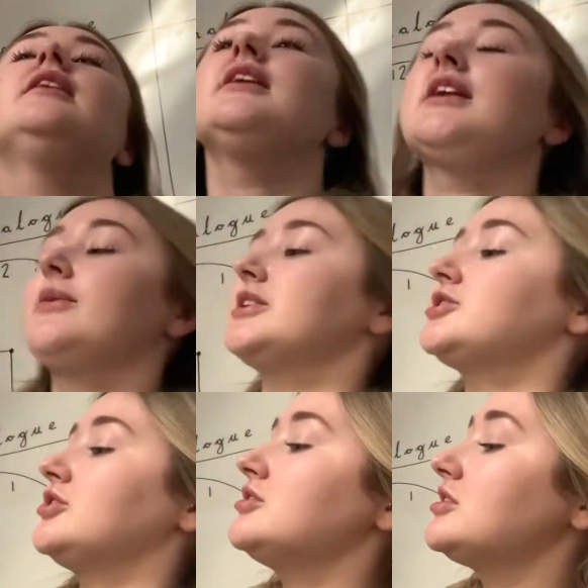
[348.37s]
Now, a
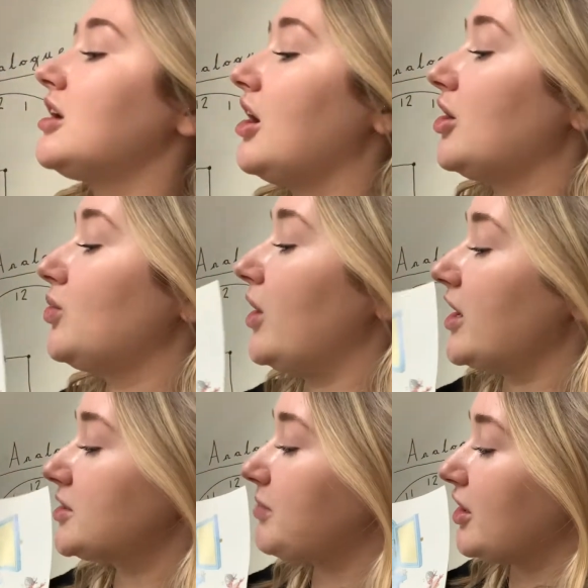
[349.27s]
sun clock
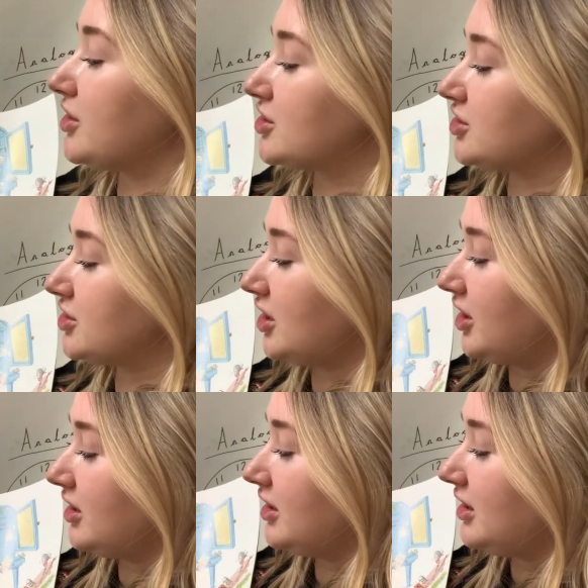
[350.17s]
works by the
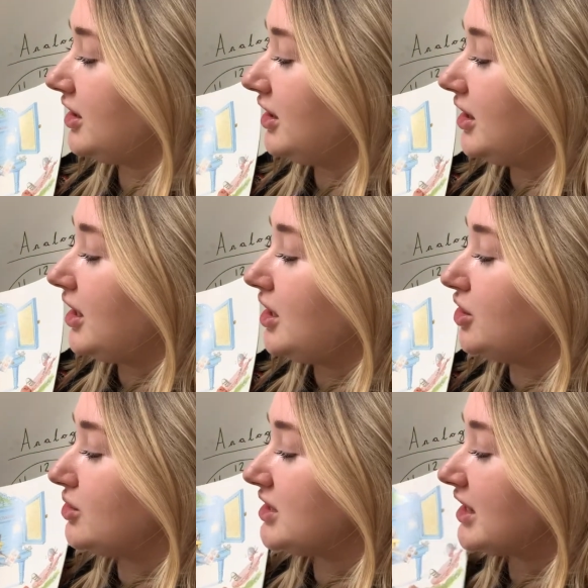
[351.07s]
sun
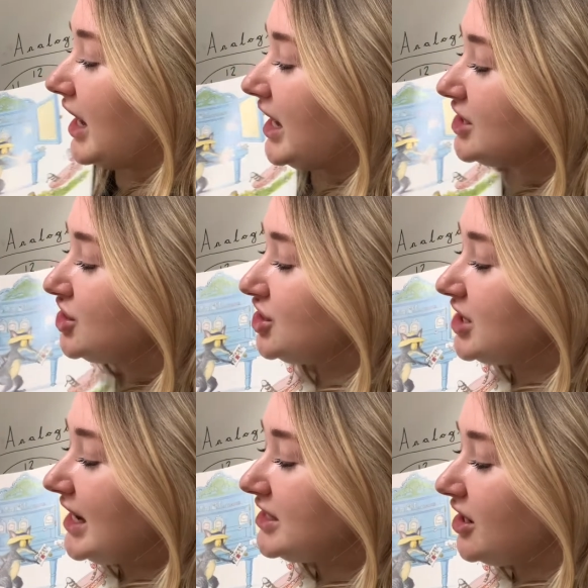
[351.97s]
using a
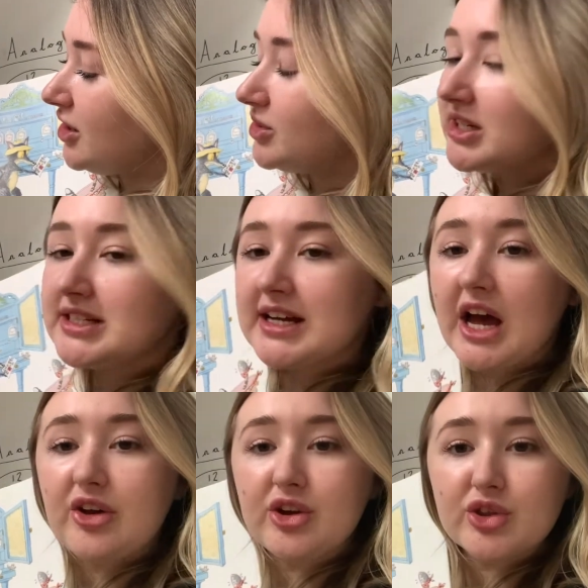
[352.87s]
shadow to
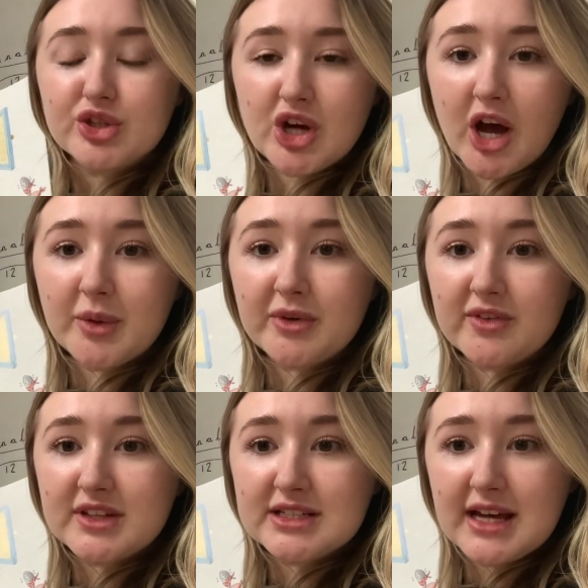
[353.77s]
tell you the time of
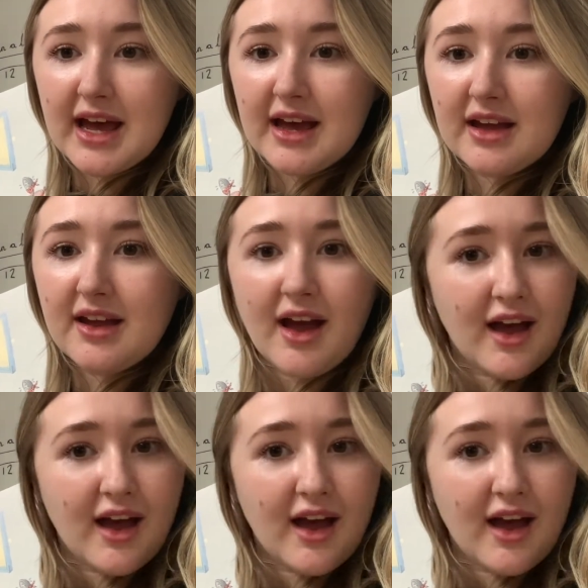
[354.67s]
the day.